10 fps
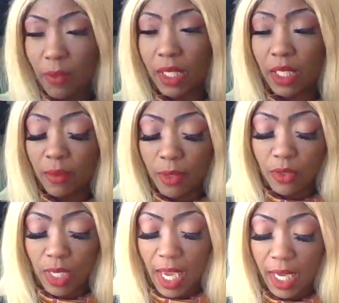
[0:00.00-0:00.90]
ready to
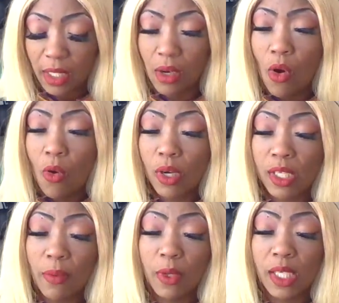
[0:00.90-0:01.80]
communicate, or
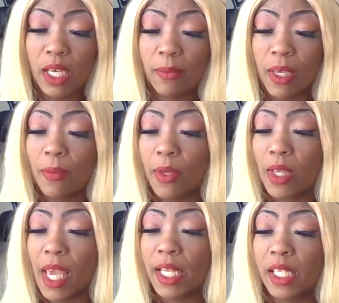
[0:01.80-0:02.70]
someone's going to be
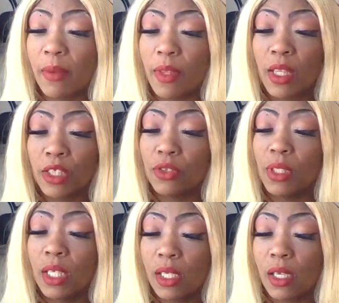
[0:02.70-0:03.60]
communicating something that you
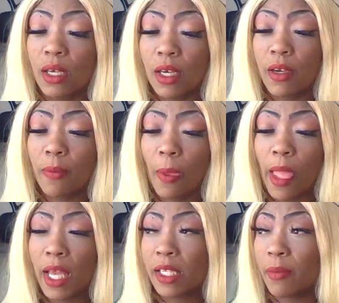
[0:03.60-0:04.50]
needed to hear.
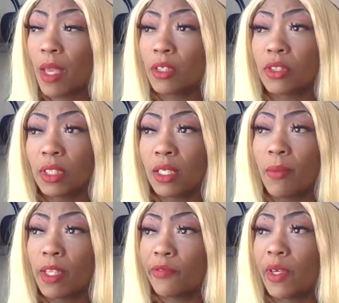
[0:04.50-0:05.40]
Okay, some of y'all just need a
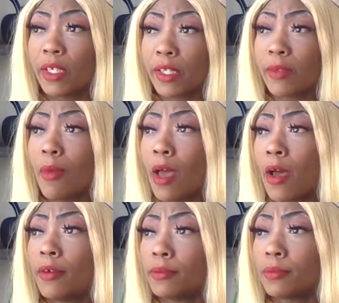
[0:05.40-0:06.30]
motherfucking smile.